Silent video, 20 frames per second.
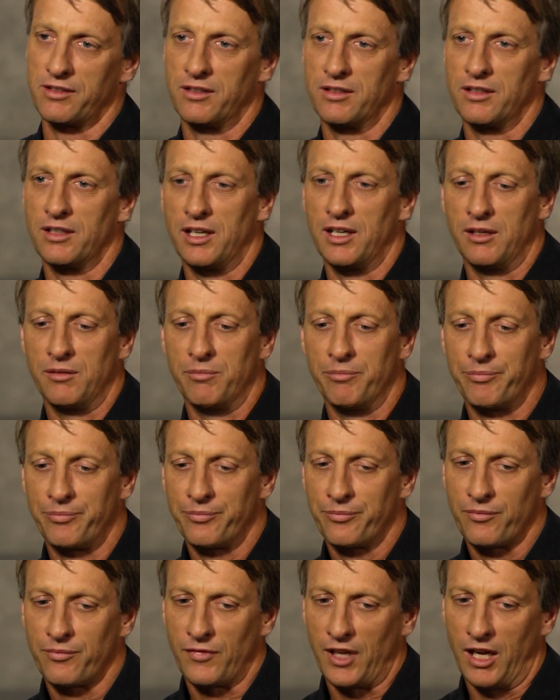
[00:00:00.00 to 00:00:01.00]
And um,
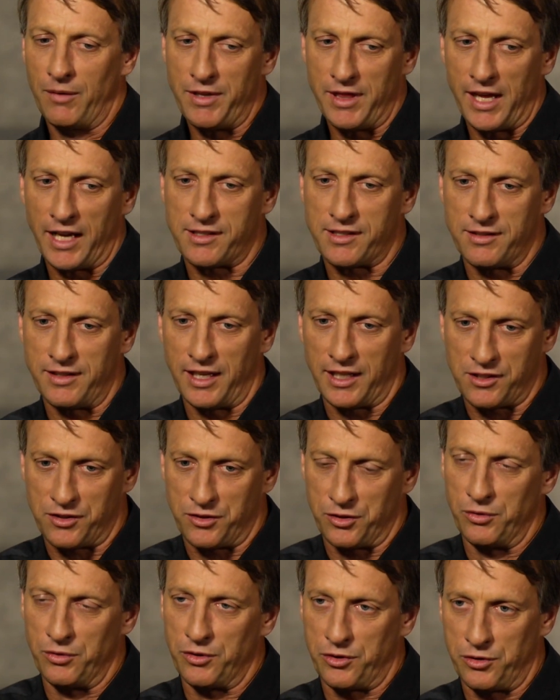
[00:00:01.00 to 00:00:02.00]
I mean, that's that's
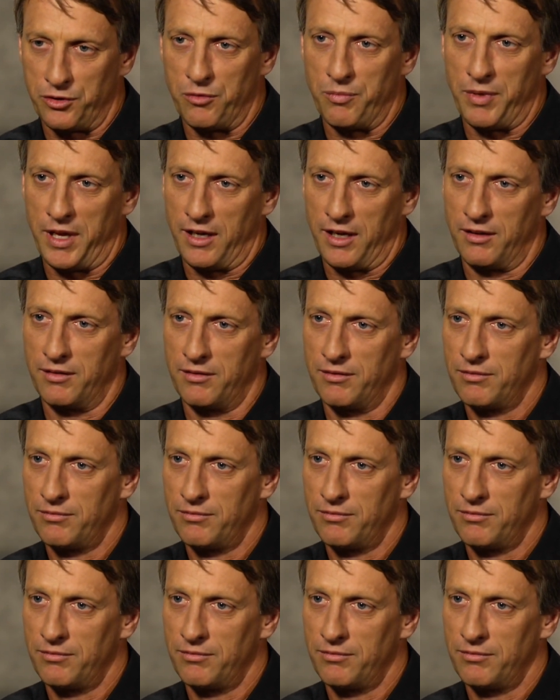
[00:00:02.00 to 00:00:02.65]
through and through been.